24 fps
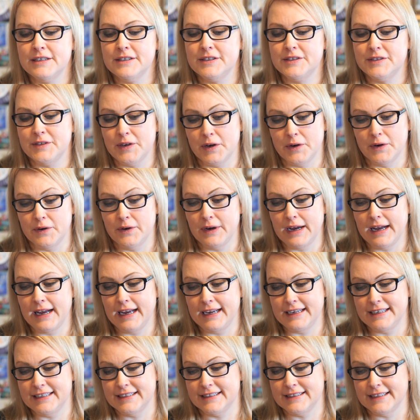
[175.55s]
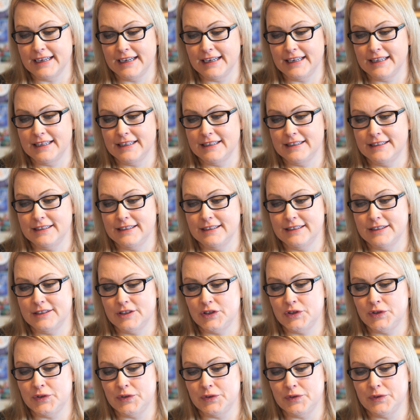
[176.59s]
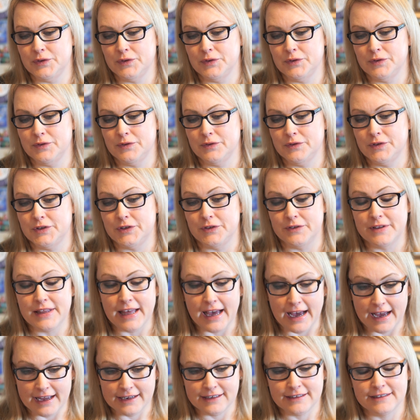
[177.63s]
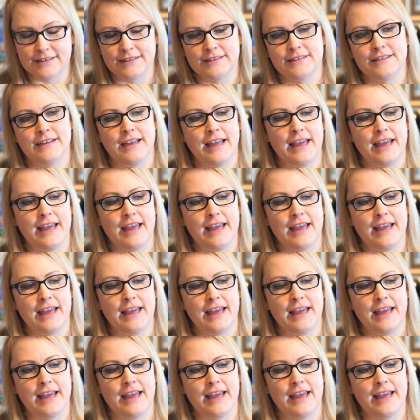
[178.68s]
So I decided to do that